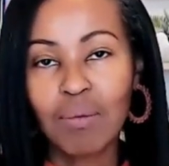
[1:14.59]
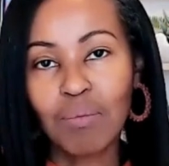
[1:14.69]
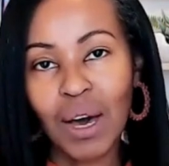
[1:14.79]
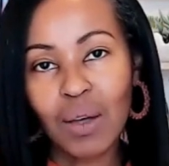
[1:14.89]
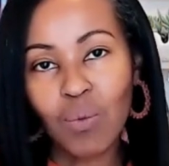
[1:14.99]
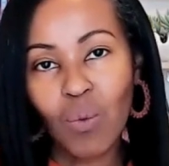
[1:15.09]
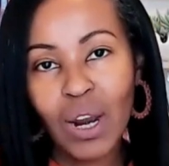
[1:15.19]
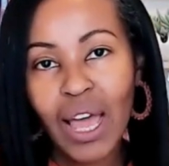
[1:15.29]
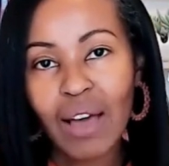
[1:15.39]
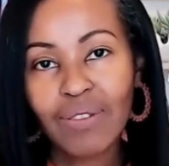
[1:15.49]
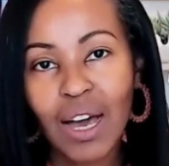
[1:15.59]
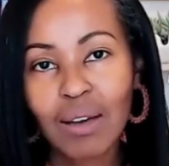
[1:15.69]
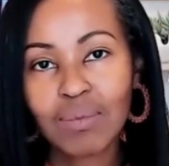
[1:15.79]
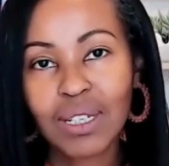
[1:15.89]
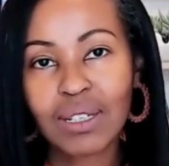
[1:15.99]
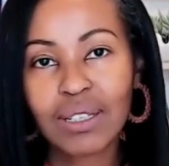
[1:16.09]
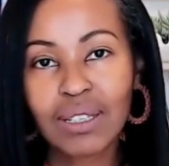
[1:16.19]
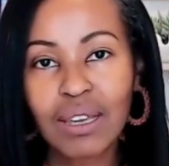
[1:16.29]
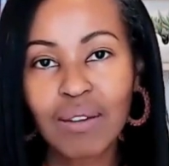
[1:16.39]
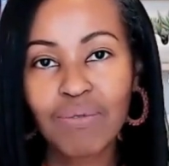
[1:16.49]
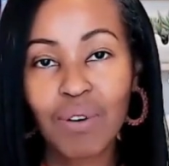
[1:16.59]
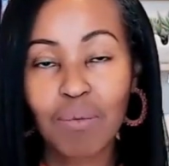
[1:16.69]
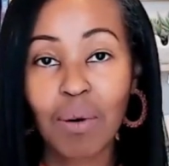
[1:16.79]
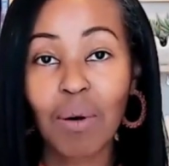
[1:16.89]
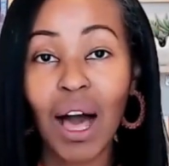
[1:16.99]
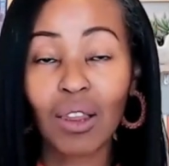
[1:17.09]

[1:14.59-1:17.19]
But what I have come to see from